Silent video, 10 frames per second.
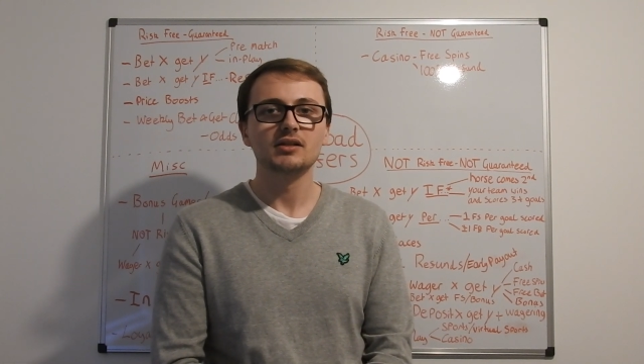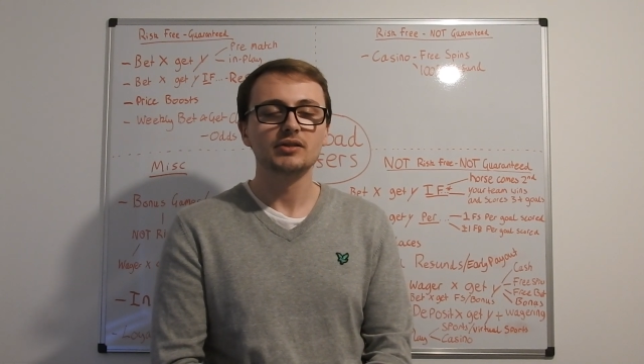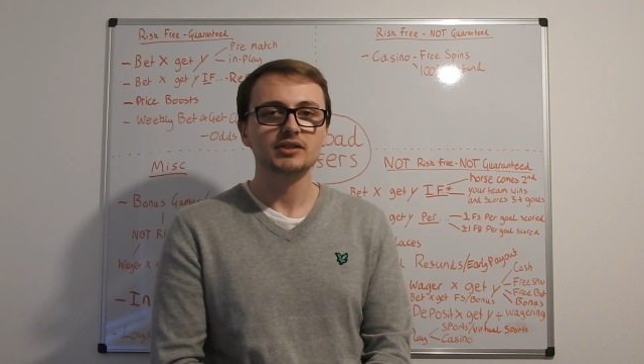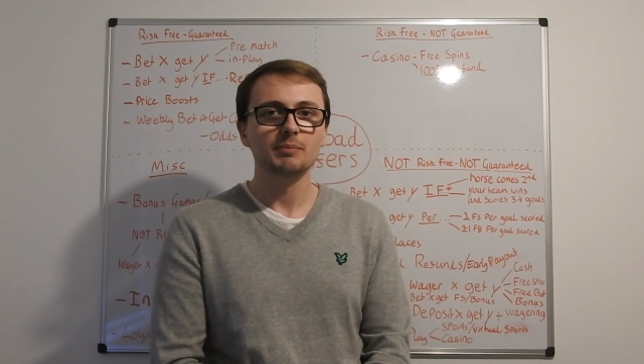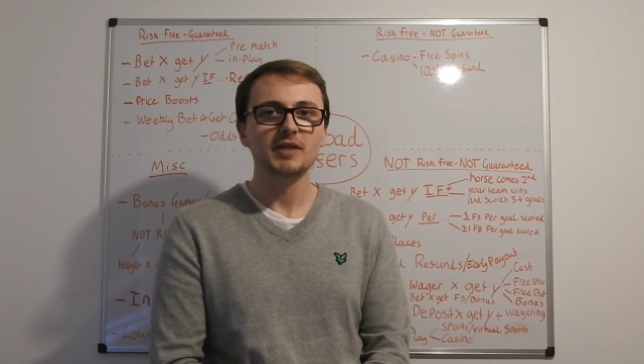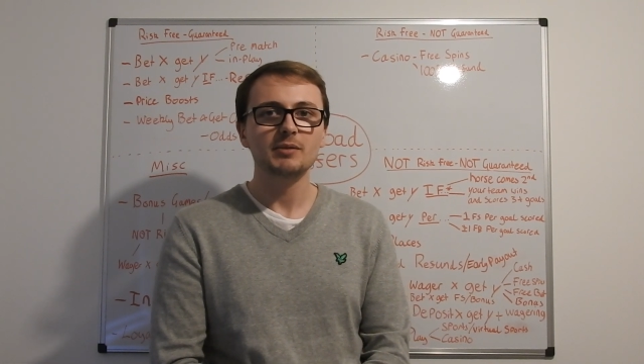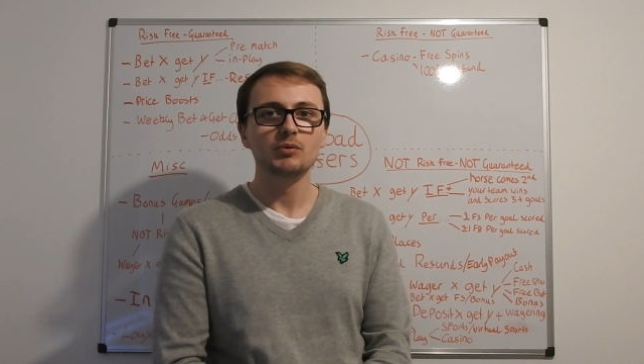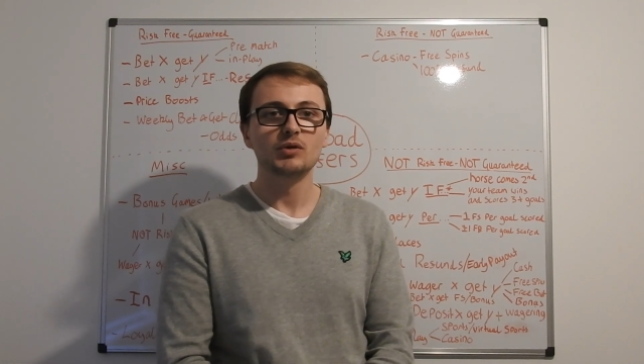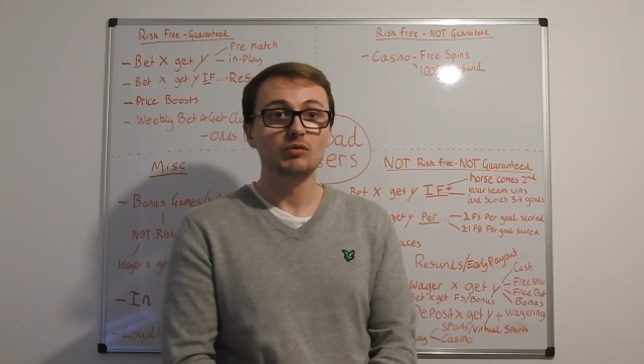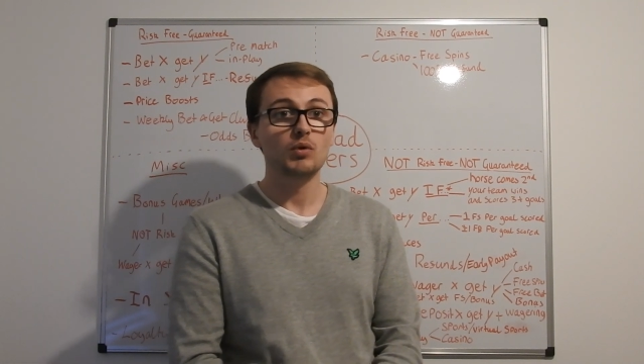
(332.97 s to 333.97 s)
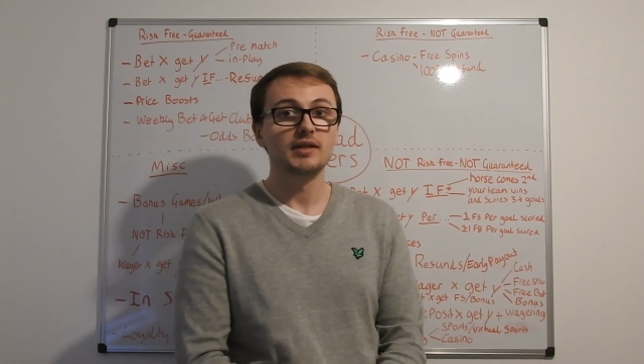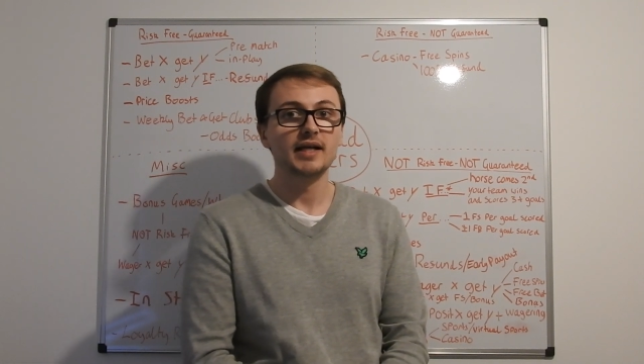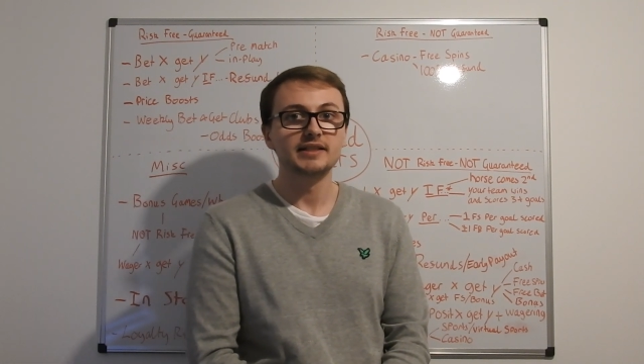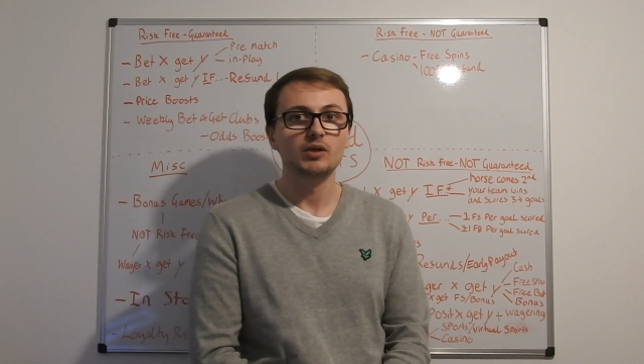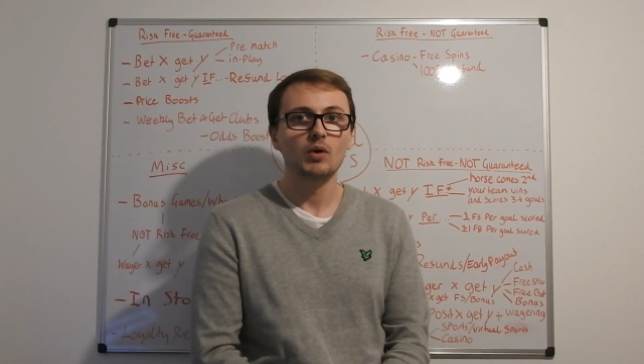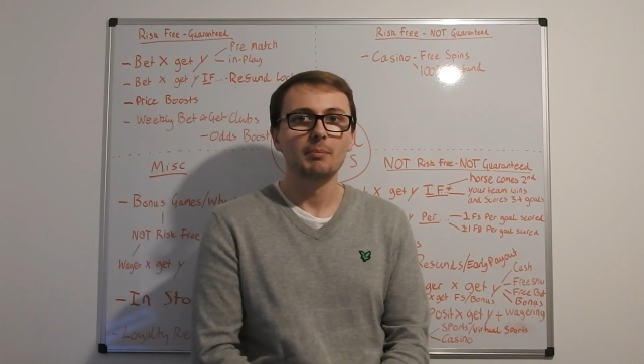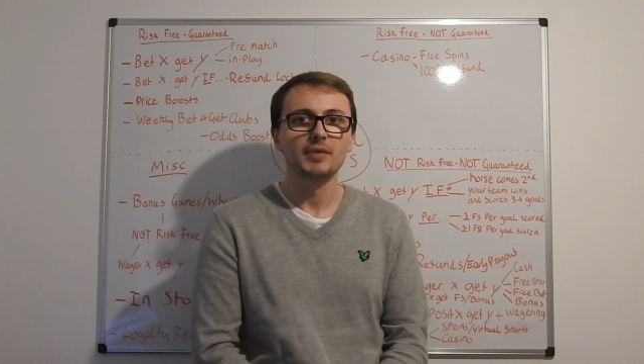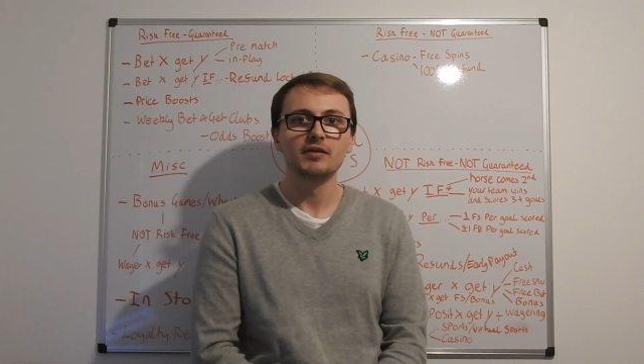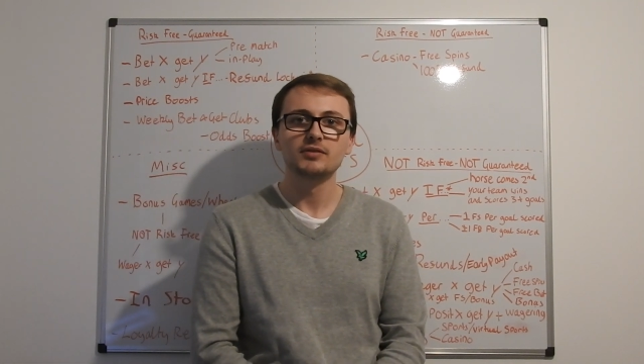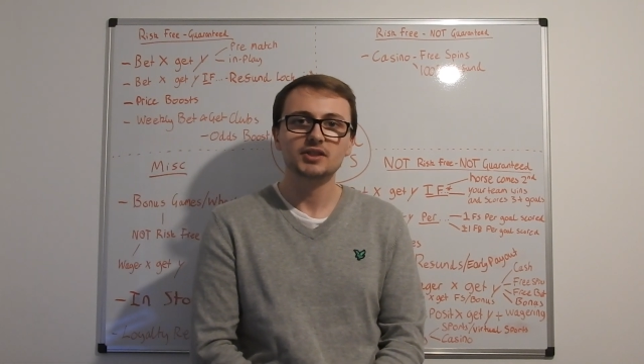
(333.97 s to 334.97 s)
I know some people who have won actually quite
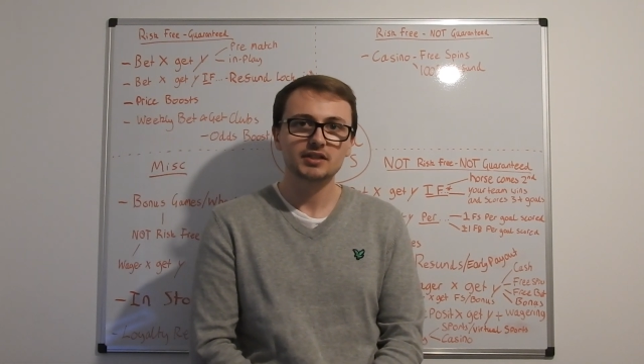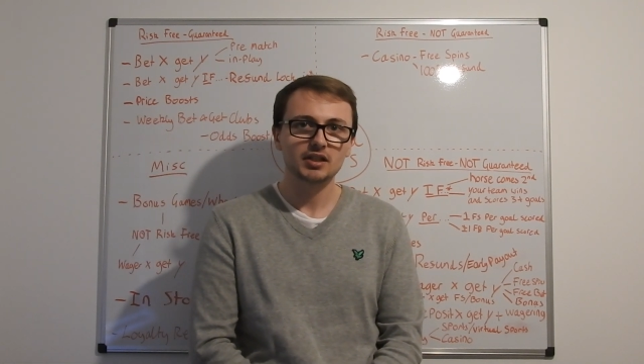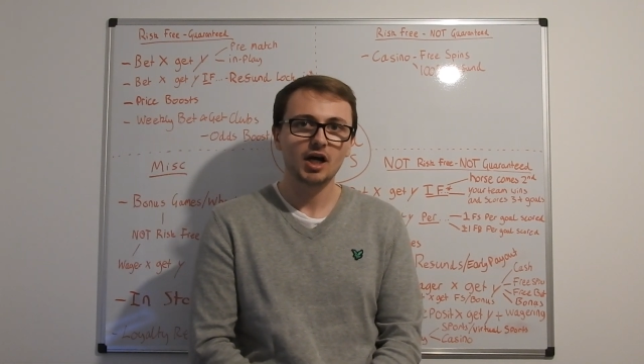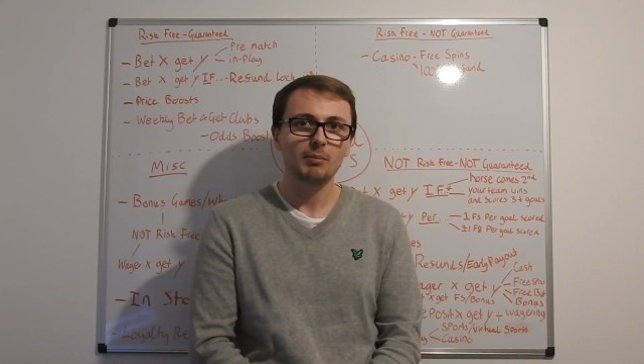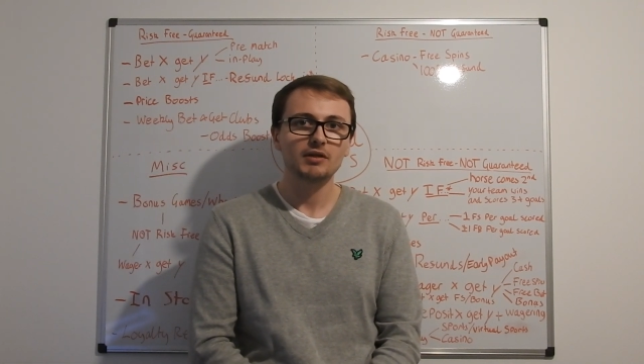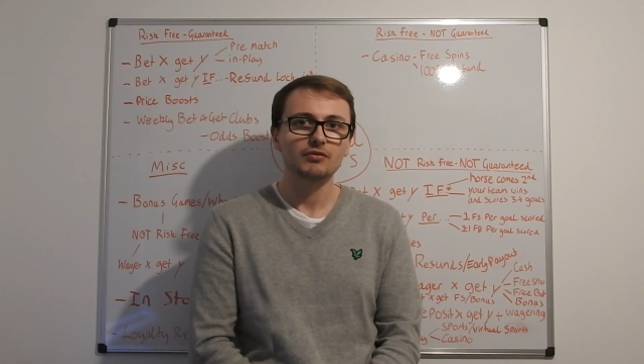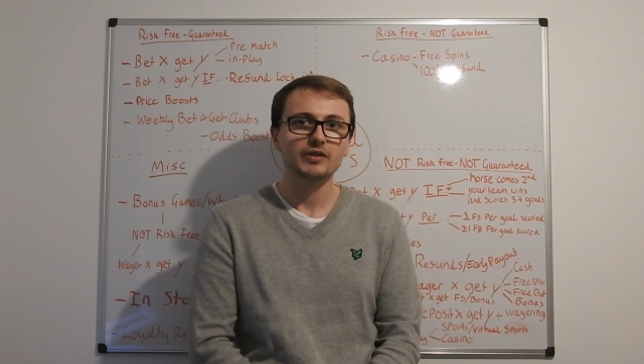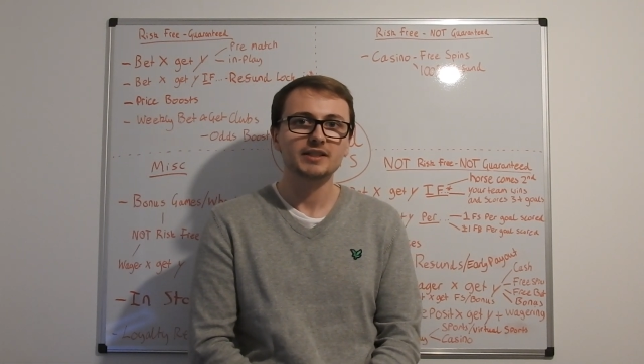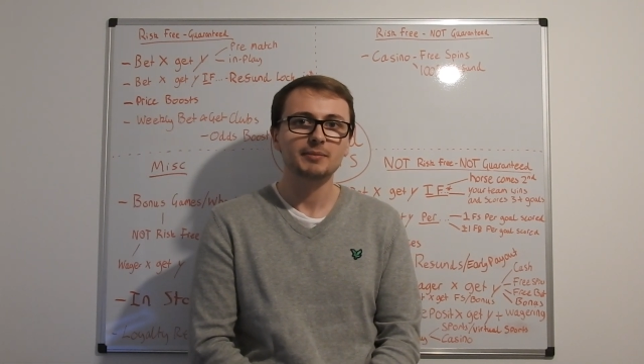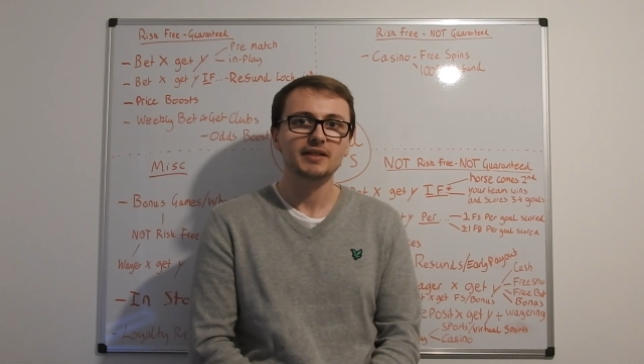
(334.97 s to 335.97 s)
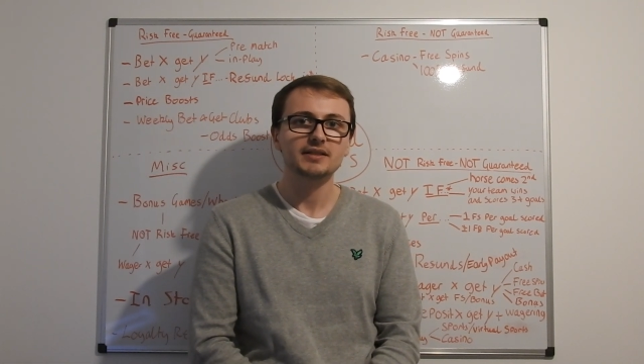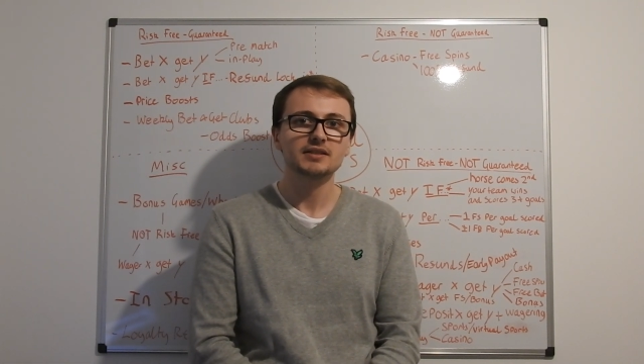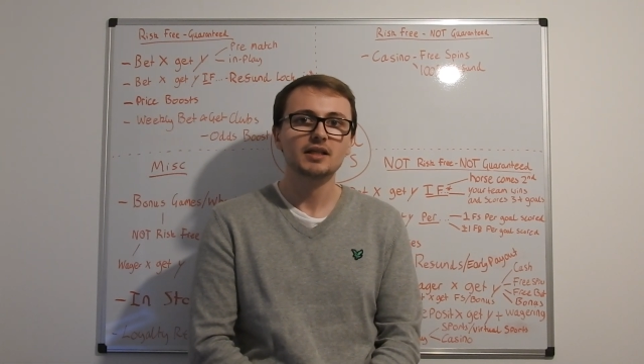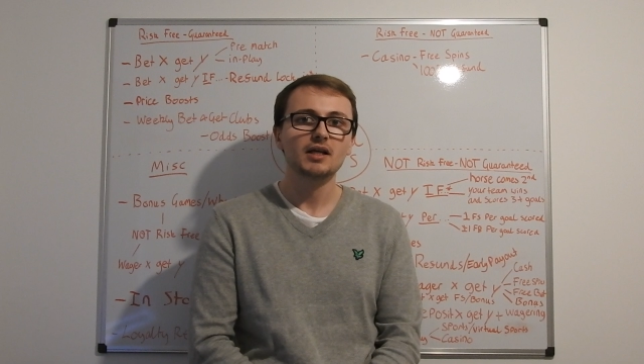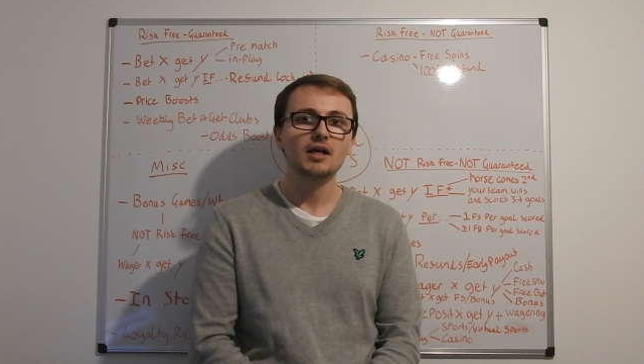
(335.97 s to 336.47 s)
big from just a couple of free spins.